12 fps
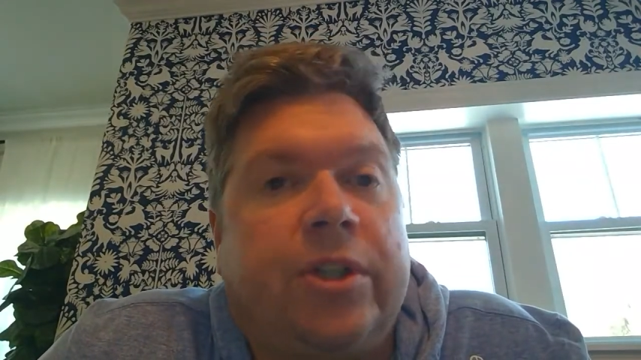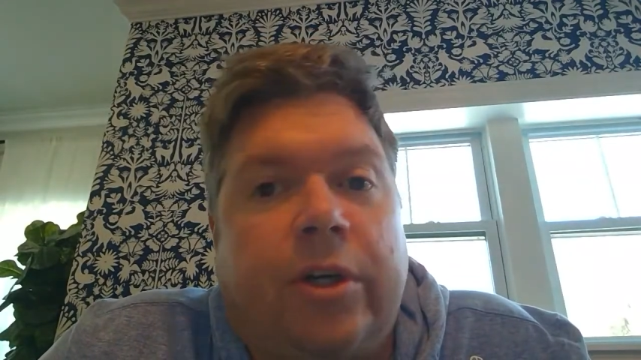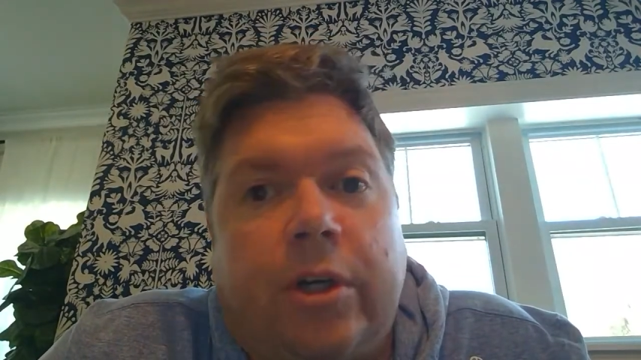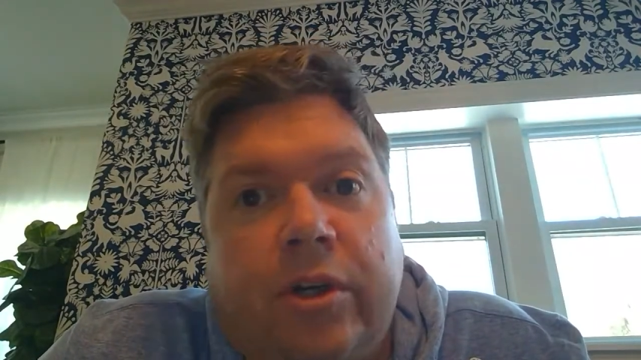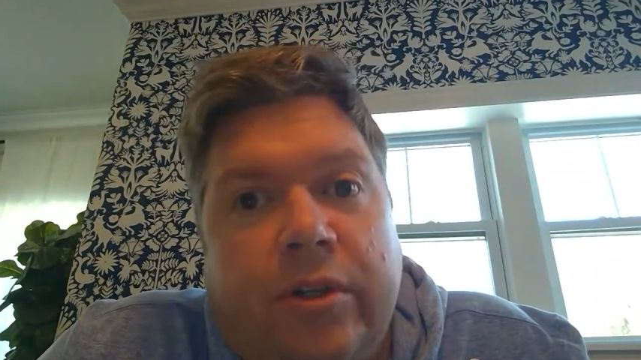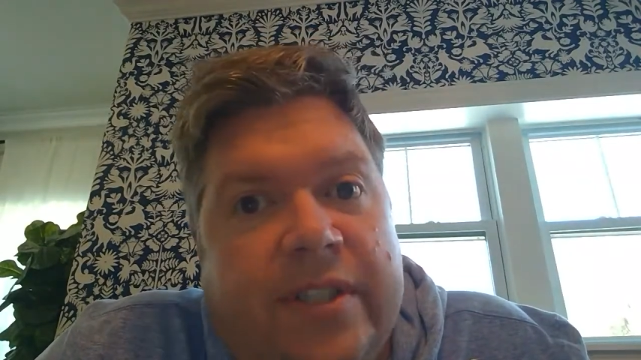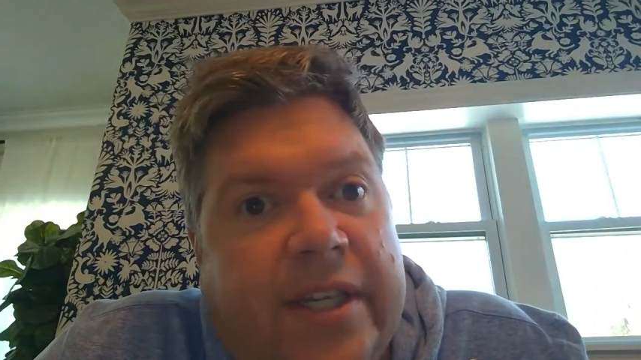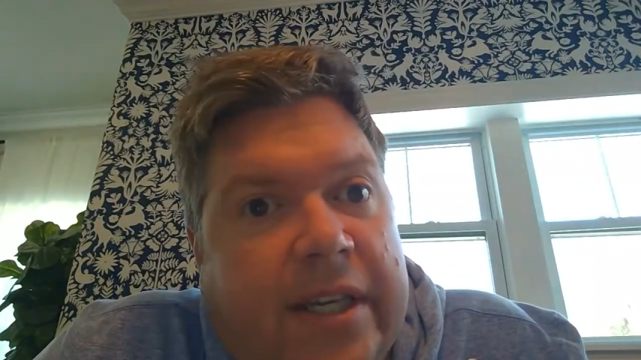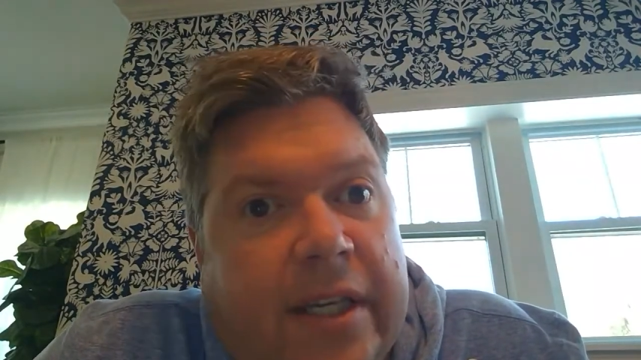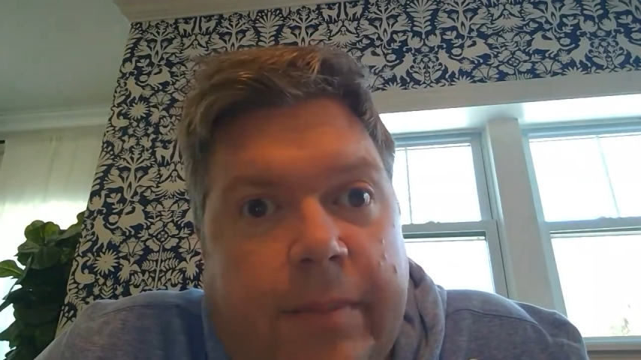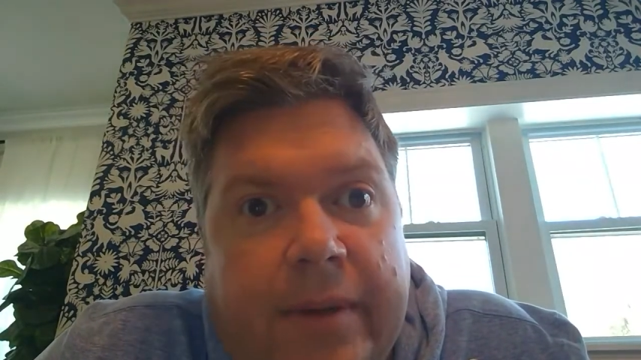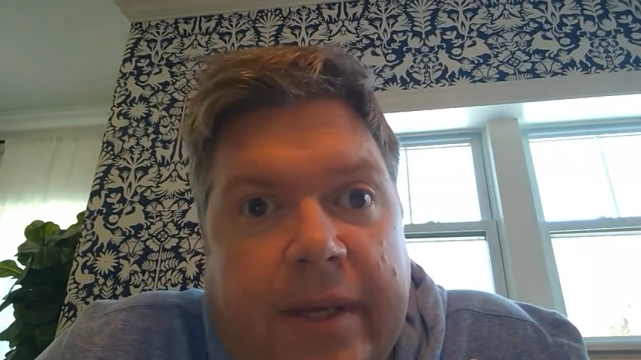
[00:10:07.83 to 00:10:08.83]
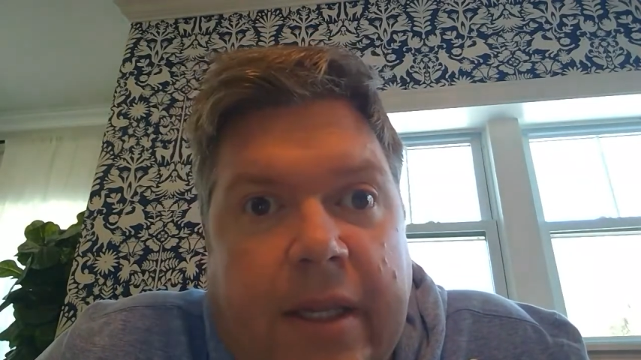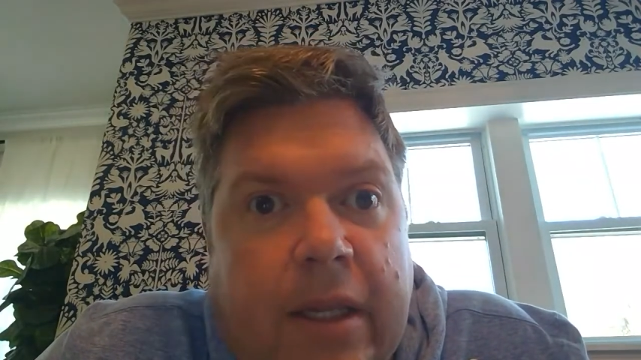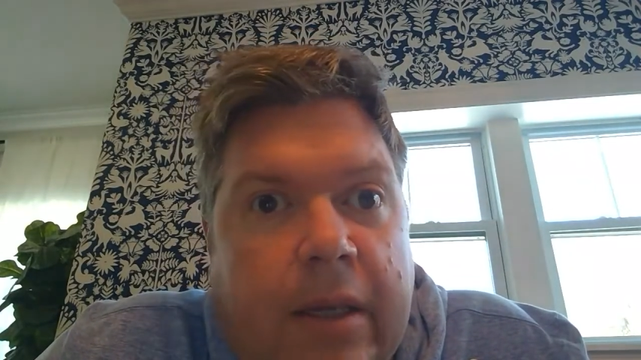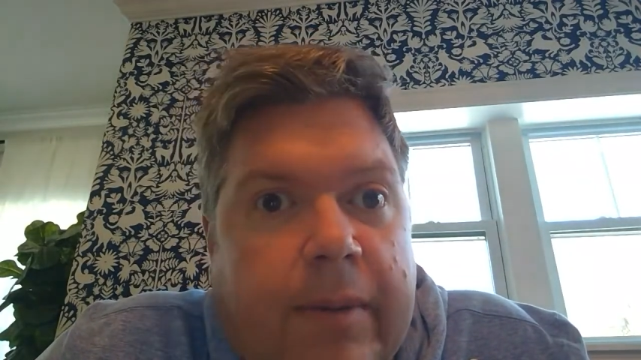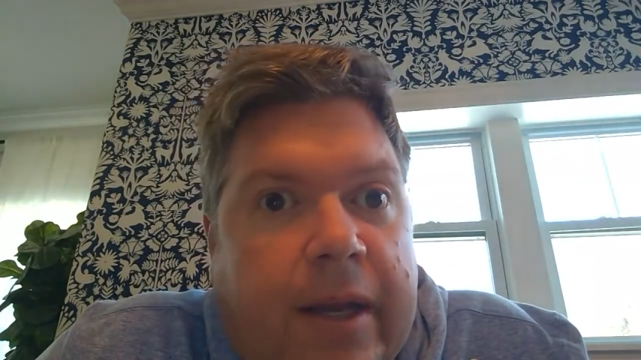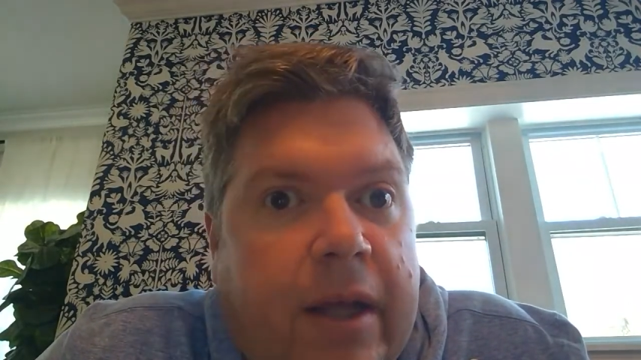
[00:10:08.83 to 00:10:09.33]
there a critique at the
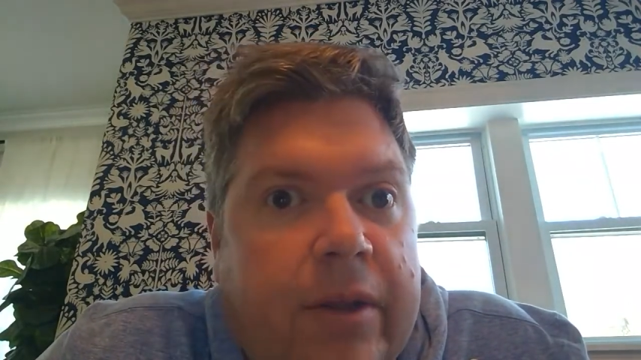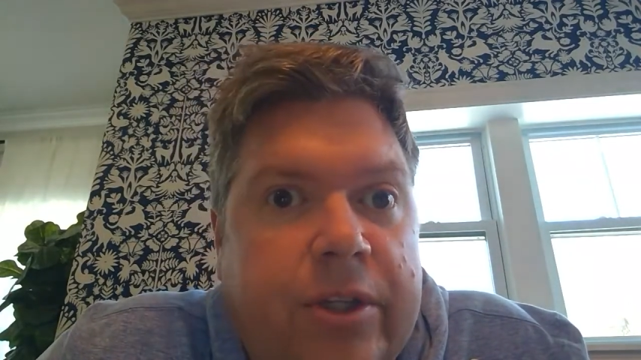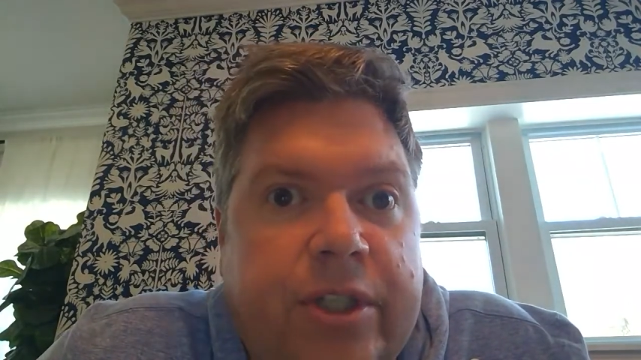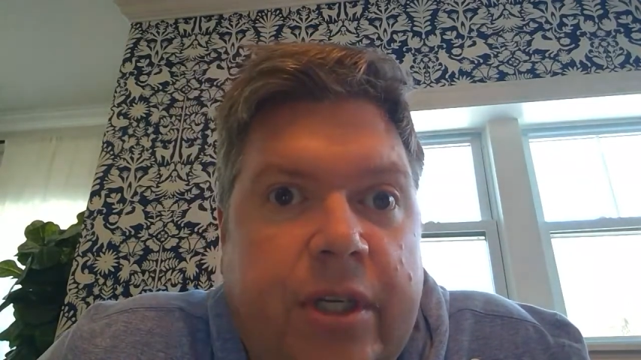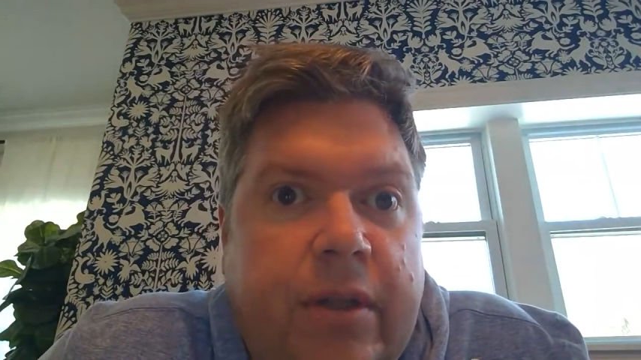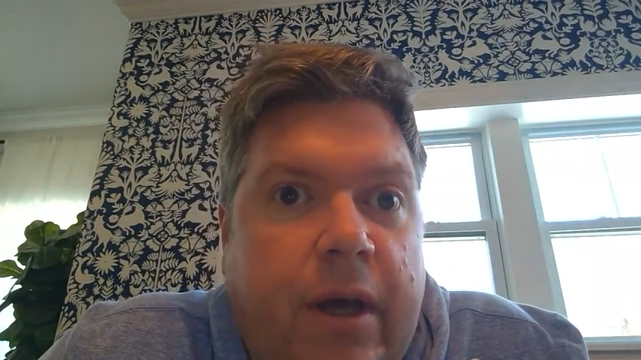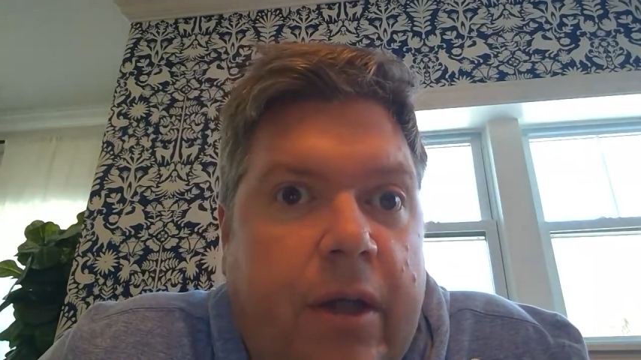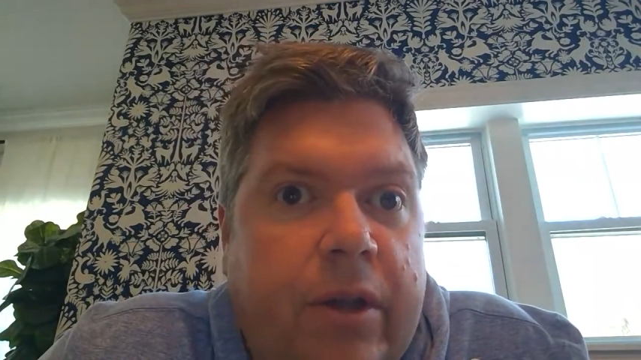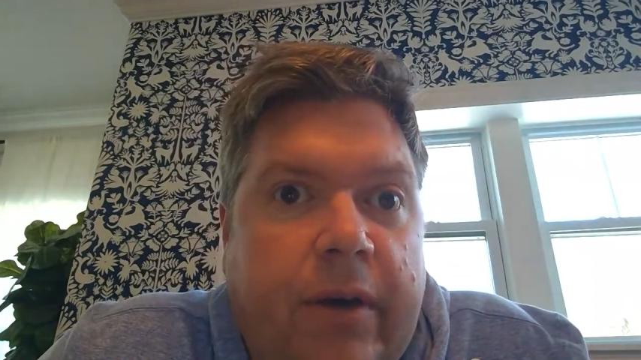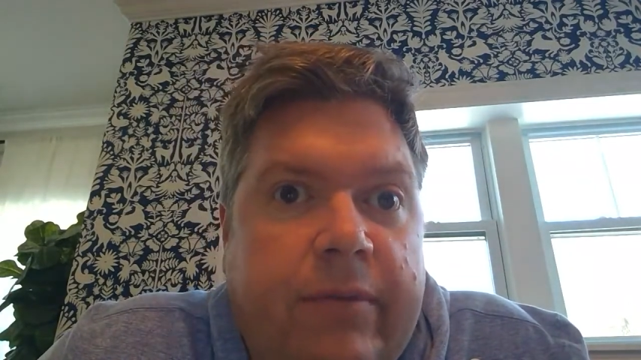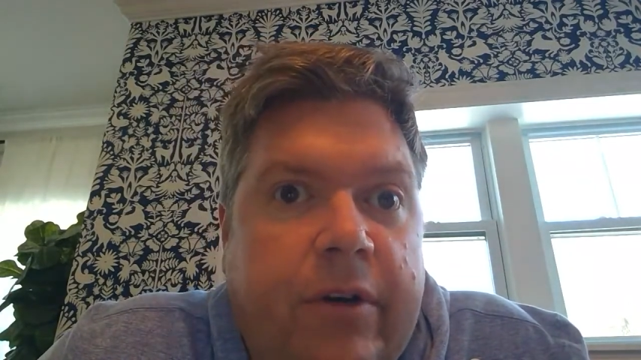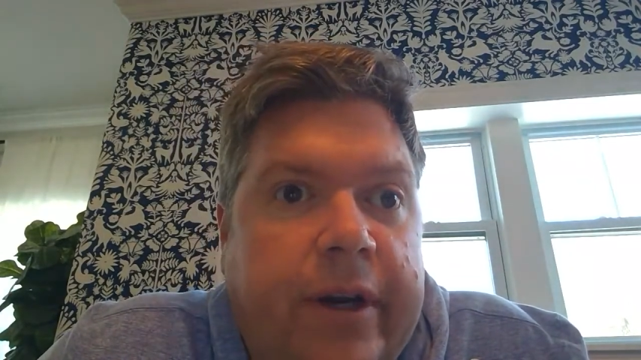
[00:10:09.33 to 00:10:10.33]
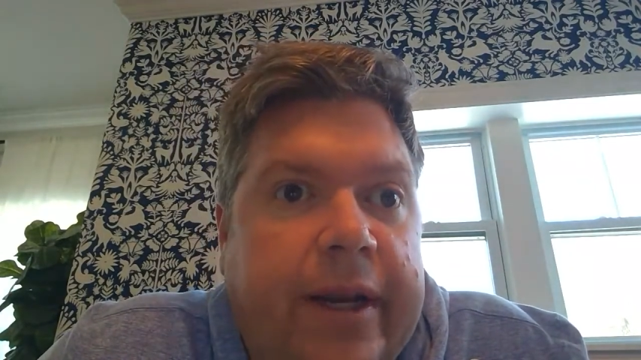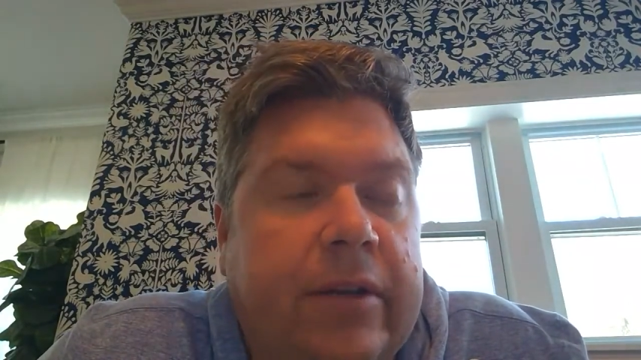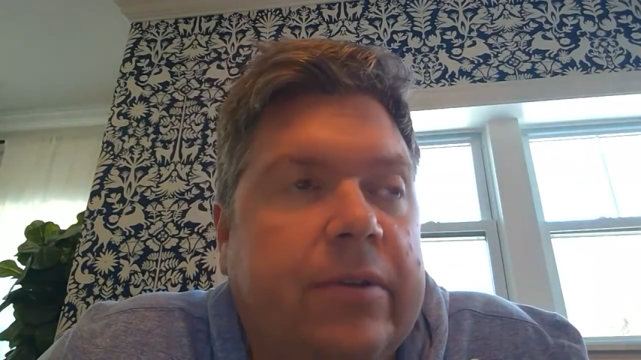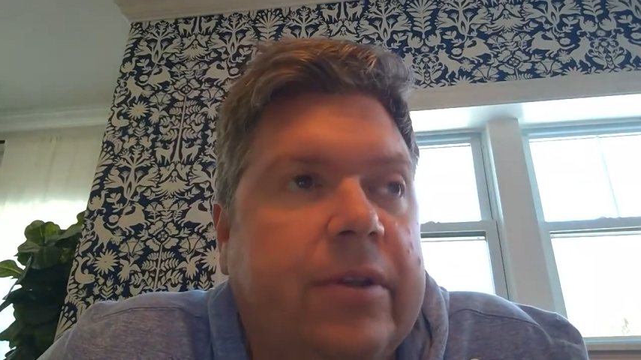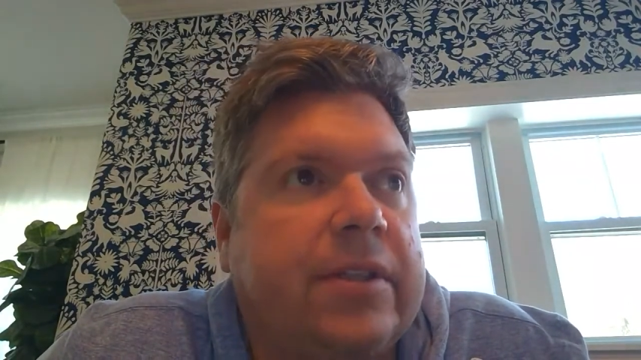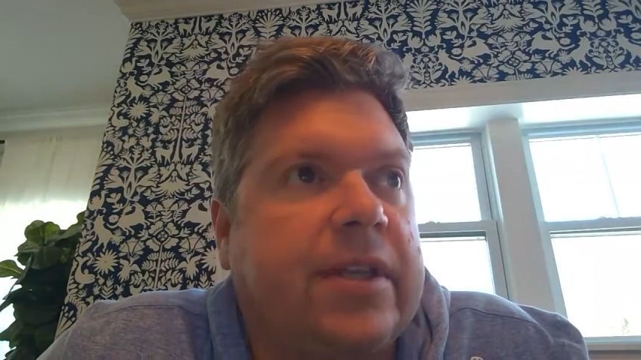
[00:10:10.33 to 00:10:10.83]
beginning about how the governor
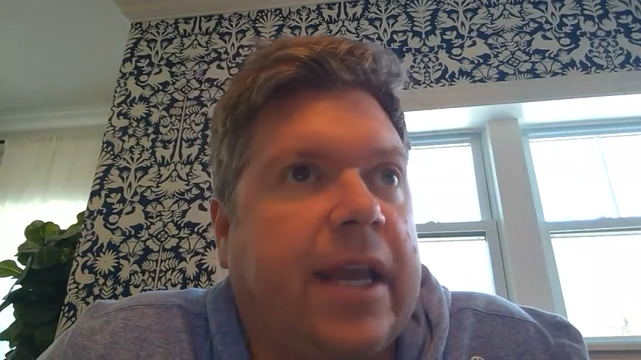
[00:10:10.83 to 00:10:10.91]
handled this?